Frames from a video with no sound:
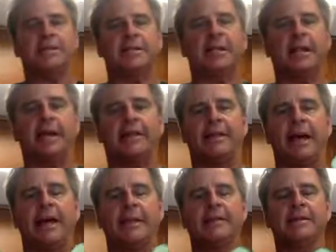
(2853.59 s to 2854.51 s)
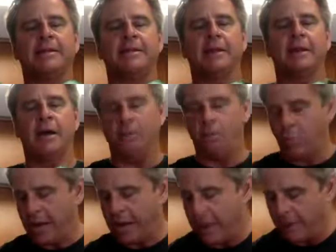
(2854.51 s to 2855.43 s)
like that,
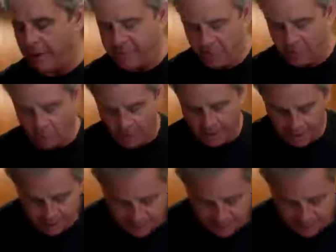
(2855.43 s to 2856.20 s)
however you want it.